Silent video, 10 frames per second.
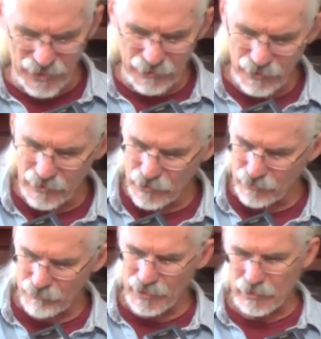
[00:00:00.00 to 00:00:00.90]
kind of thing
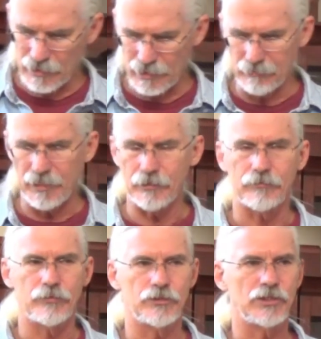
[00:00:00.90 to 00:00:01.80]
didn't make it any better
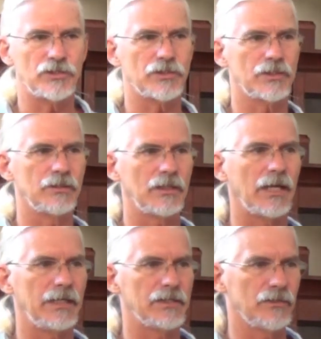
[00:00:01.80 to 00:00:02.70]
for Jesus in the
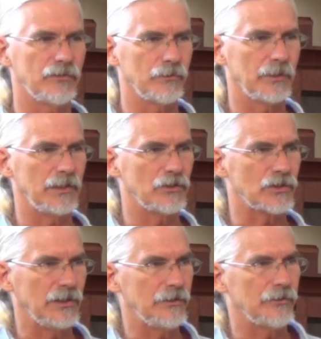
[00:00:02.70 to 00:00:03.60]
eyes of the
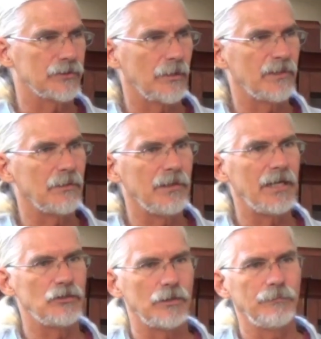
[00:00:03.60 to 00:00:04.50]
religious leaders. I mean,
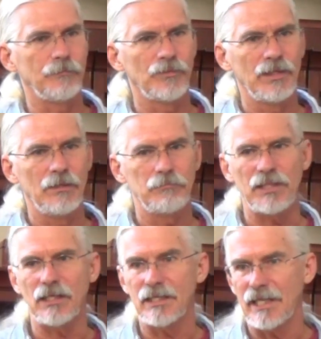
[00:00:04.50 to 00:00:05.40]
imagine
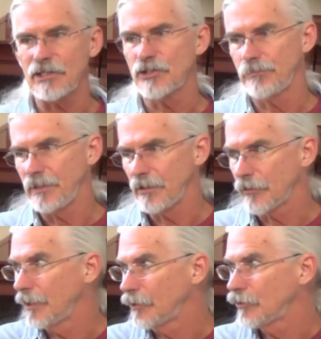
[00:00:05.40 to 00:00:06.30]
being a guest
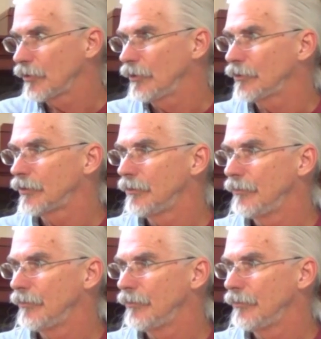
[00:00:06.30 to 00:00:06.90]
speaker at a church.